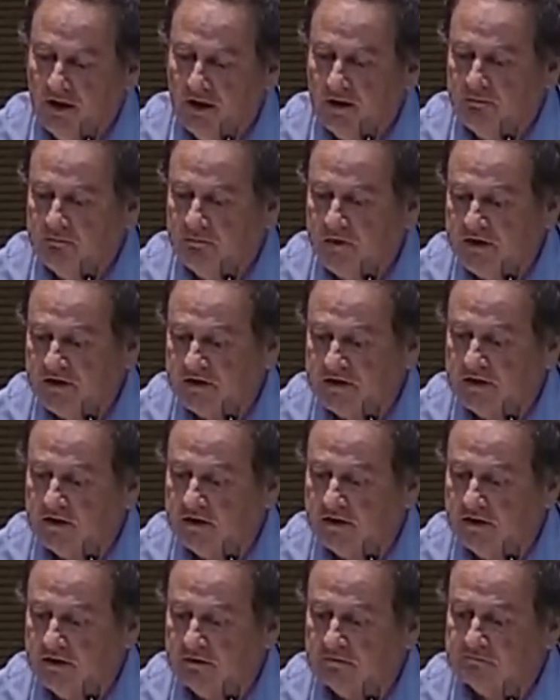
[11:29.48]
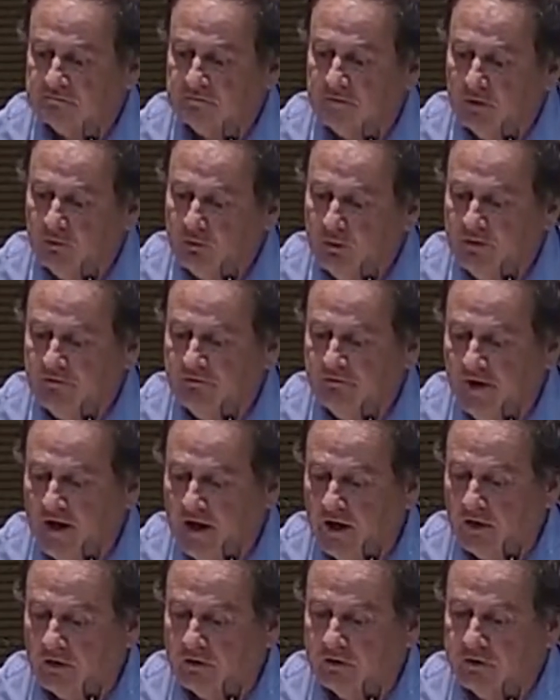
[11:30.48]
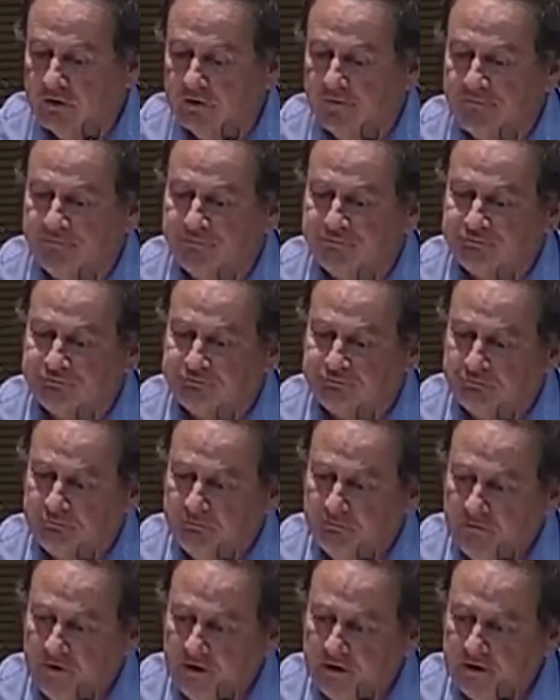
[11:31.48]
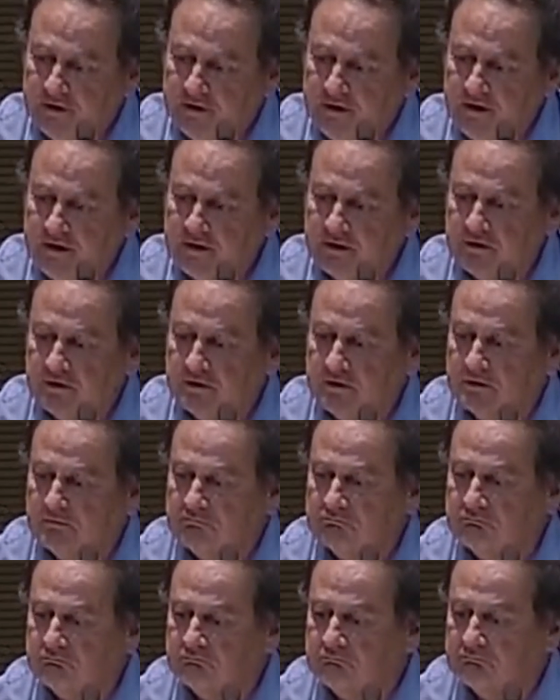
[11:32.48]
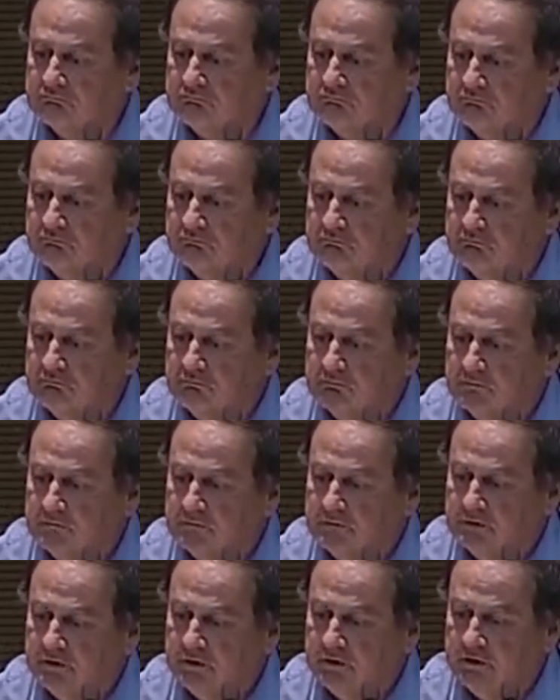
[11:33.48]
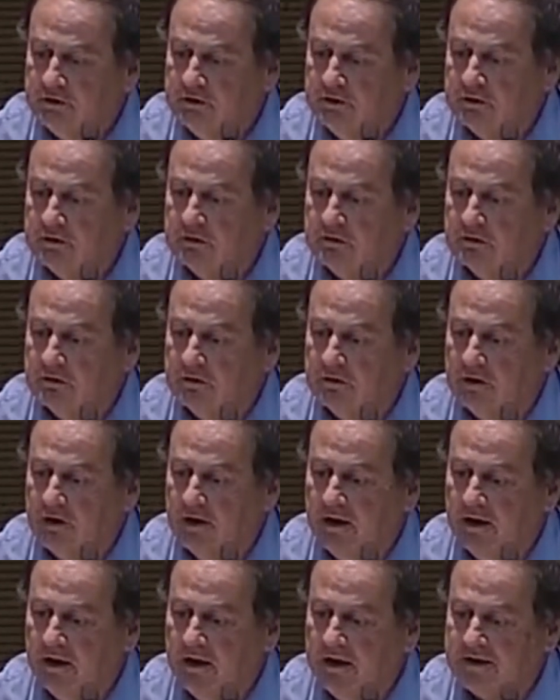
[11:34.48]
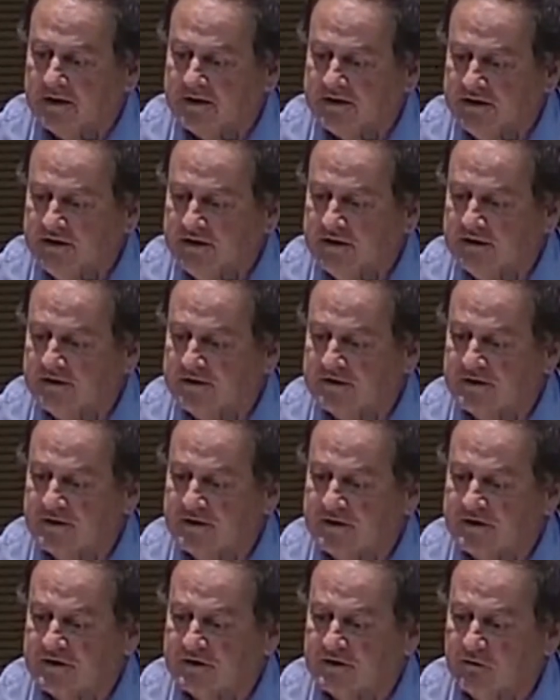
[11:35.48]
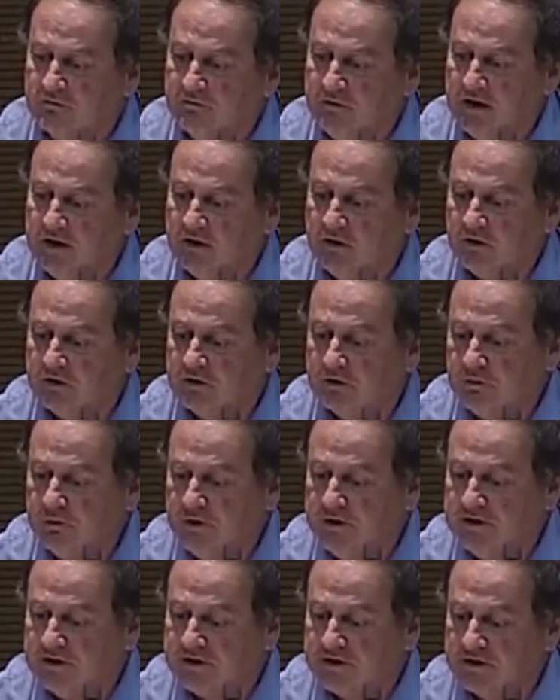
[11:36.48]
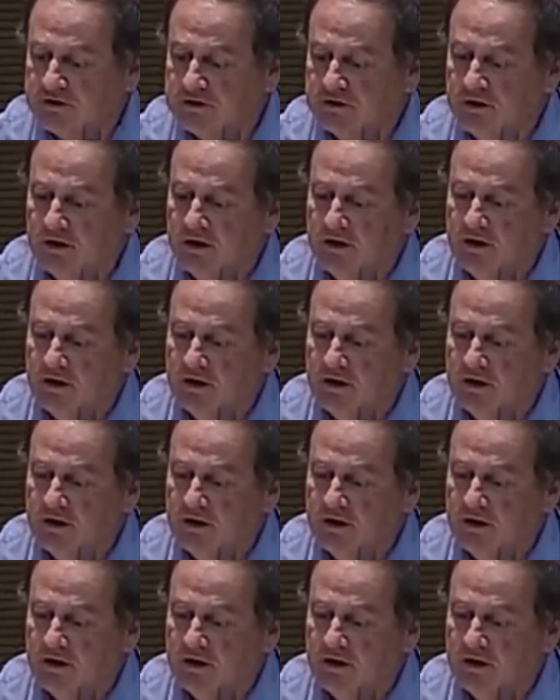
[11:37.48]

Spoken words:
And basically, we found that the exceedances of value at risk